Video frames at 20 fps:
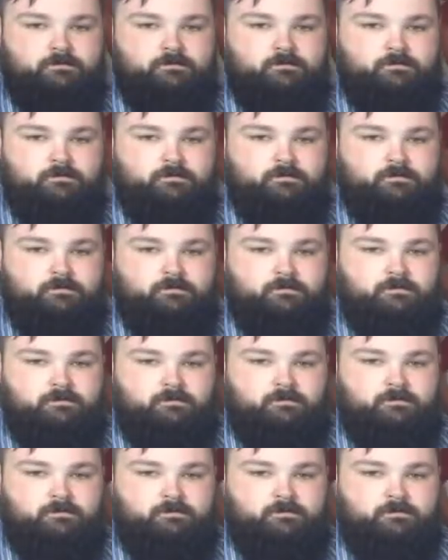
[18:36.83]

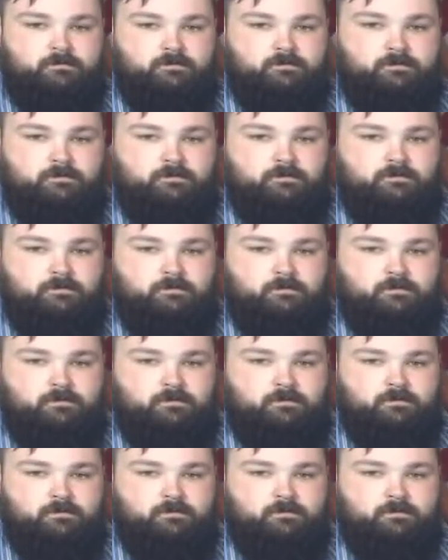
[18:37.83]

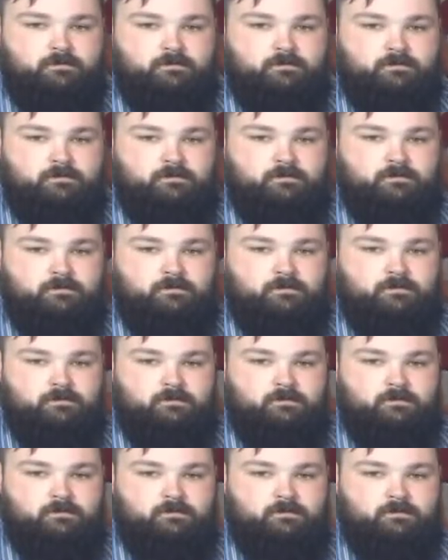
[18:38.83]

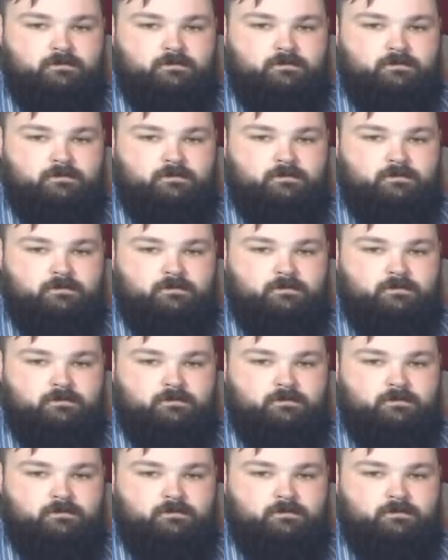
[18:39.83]
(not speaking)